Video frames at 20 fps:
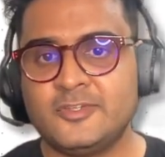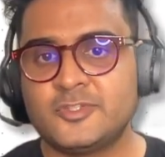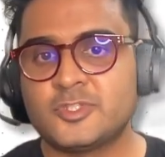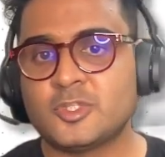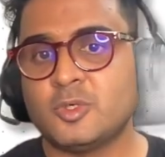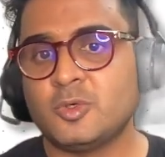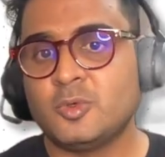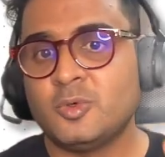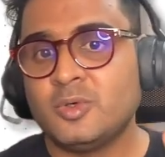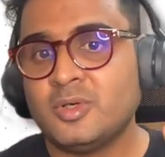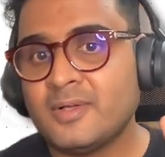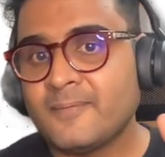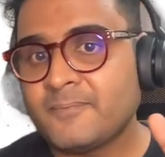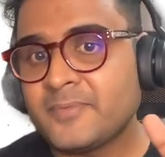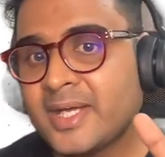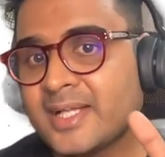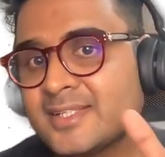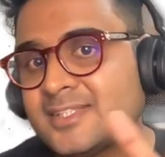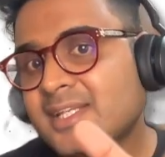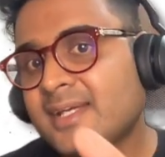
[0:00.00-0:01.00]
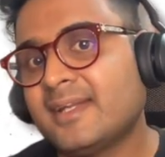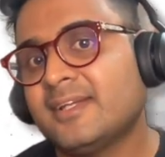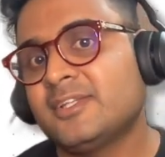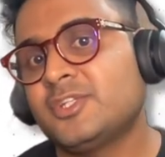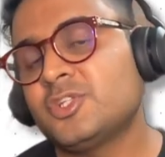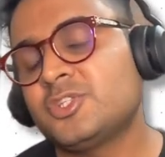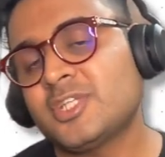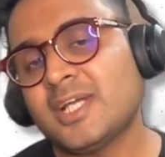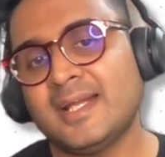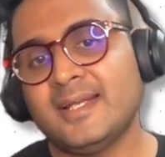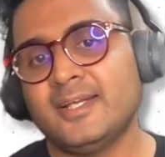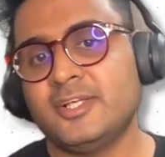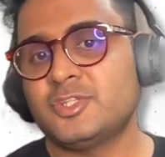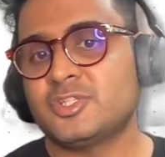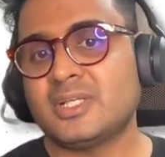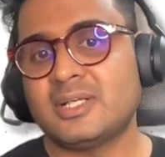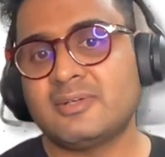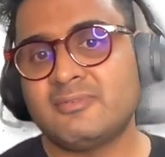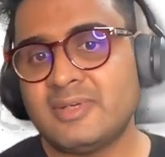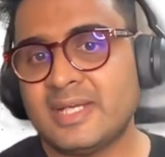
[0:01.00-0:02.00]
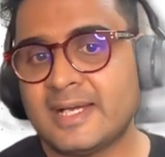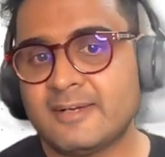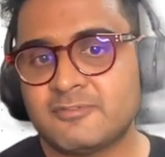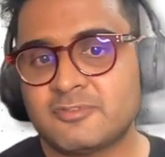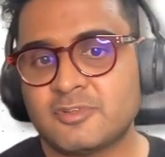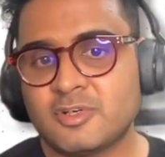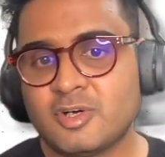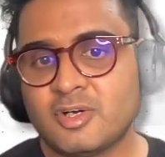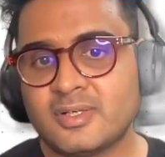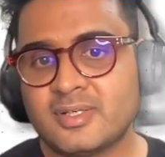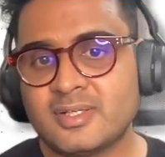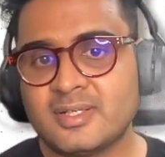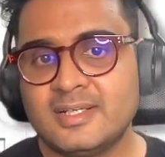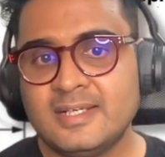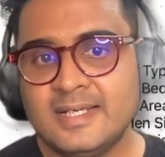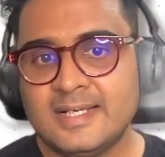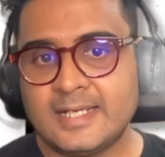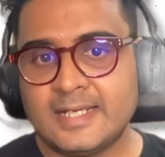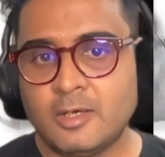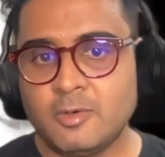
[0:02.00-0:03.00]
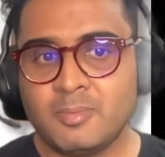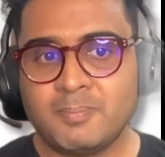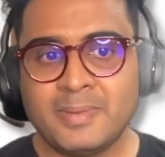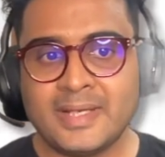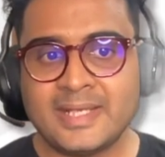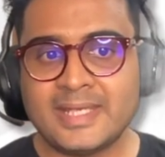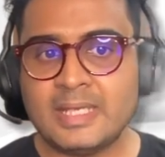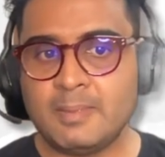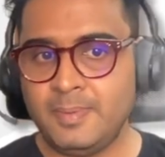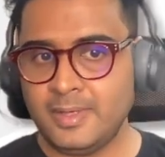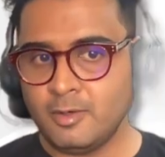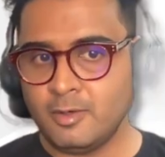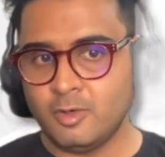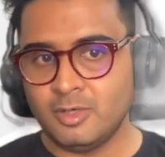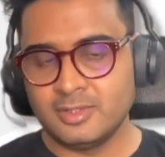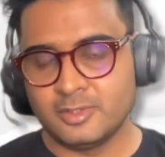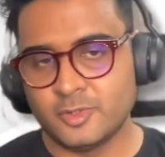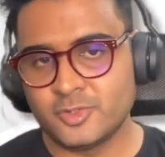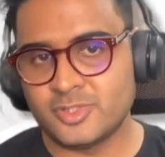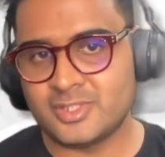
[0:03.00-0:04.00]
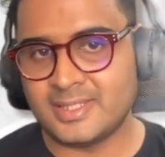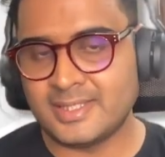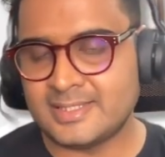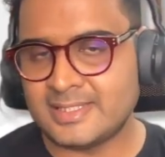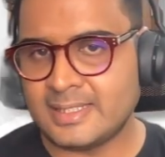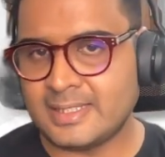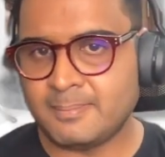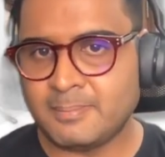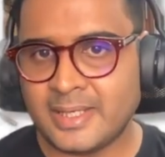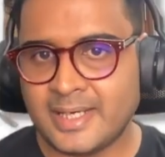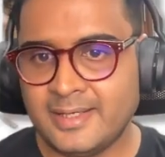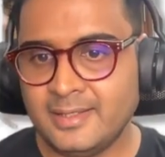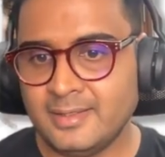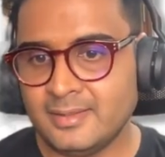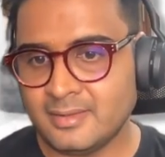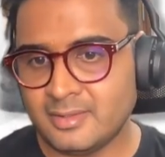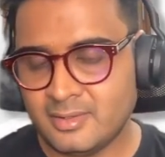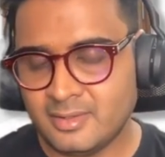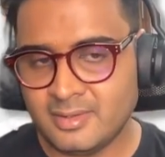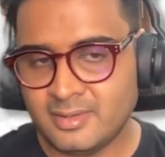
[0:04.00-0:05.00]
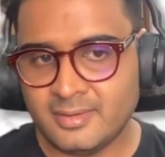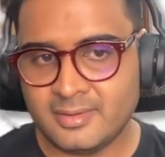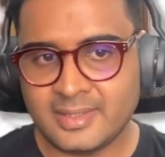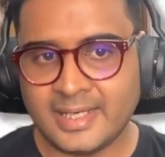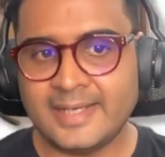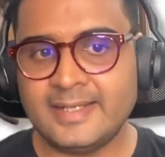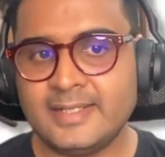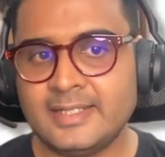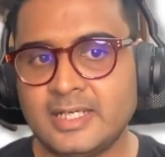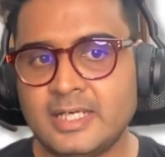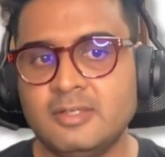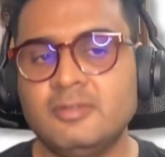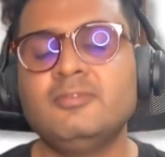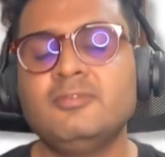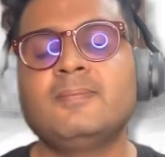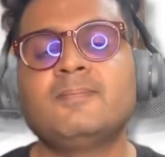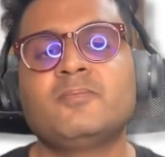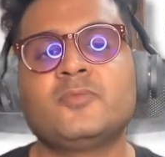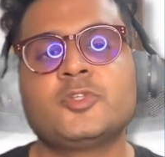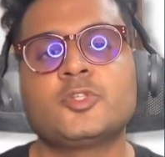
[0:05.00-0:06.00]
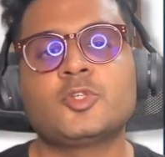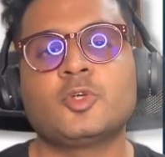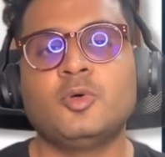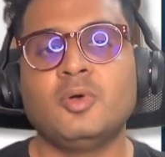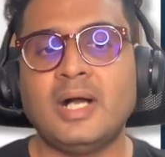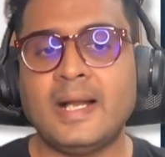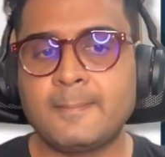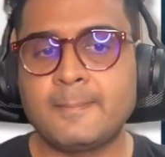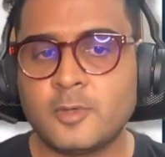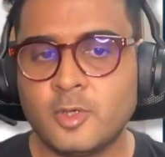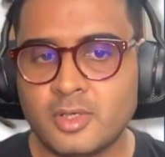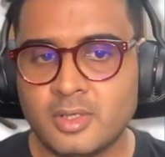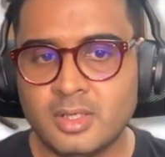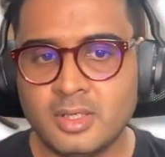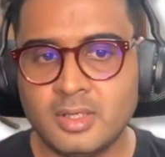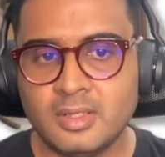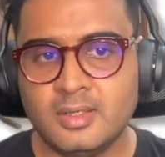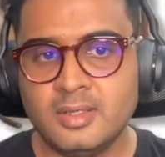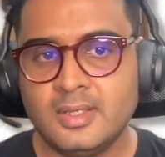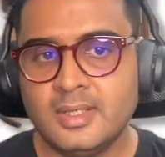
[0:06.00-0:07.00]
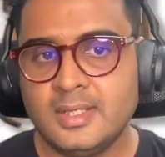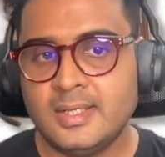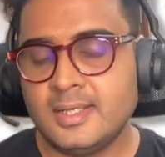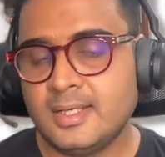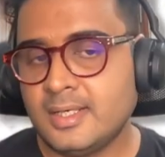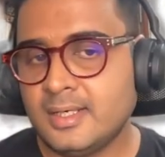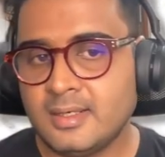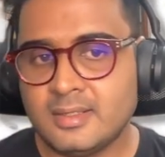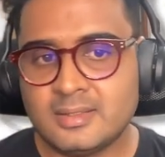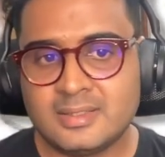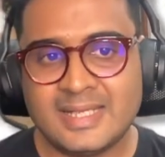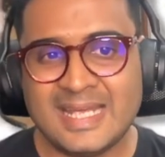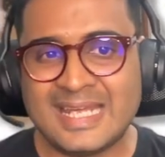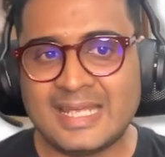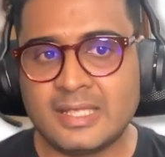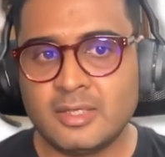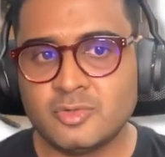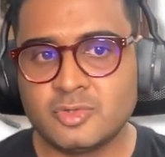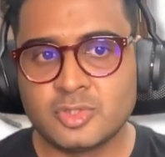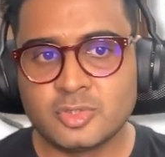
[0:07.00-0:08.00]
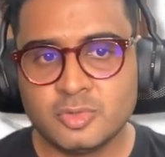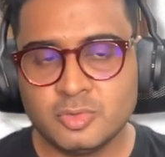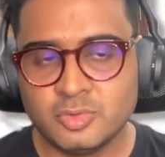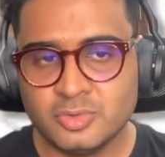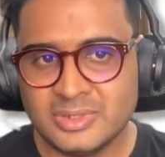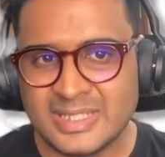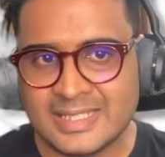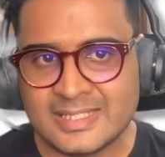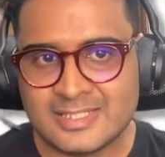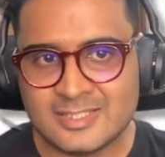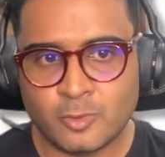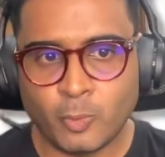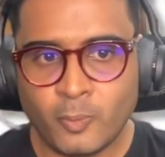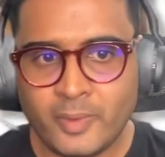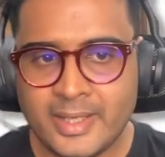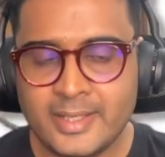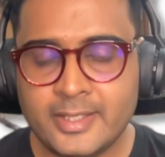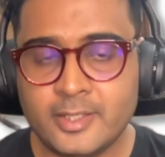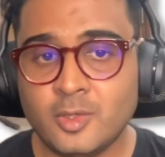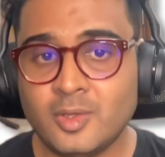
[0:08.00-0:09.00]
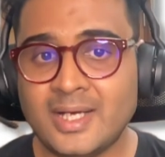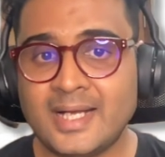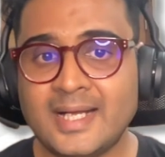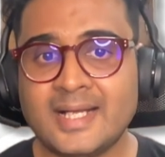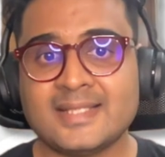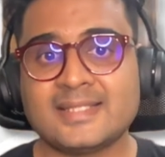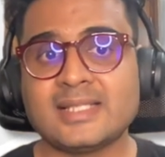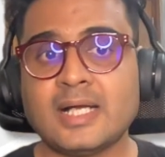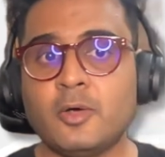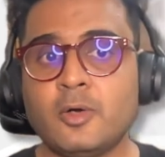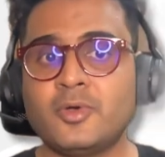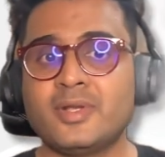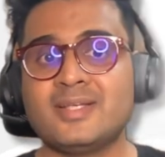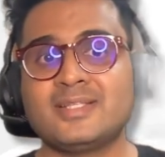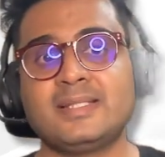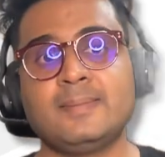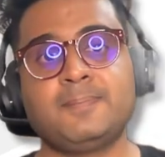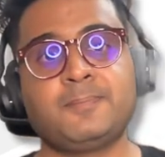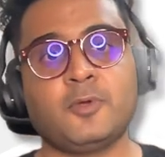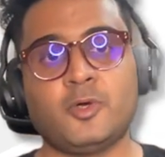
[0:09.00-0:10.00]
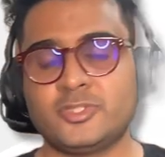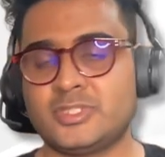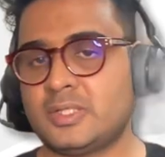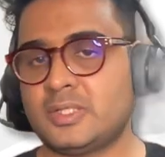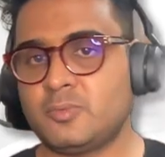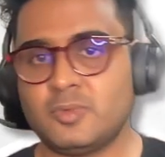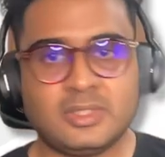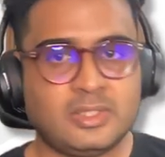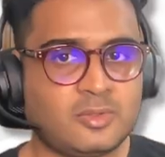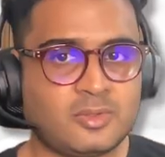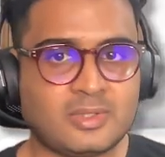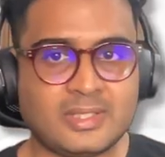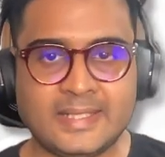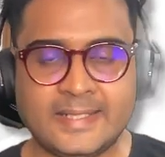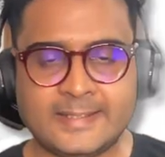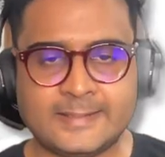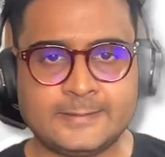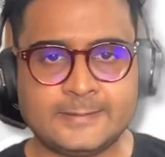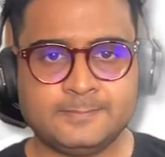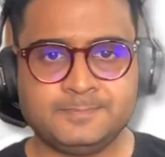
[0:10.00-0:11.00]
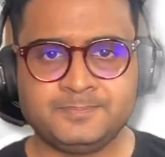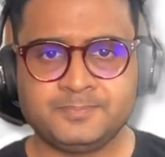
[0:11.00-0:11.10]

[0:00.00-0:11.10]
So that's another challenge that we have got. Now, by keeping all those things in mind, right now, so I'm gonna take you through this video as how does the project would look like.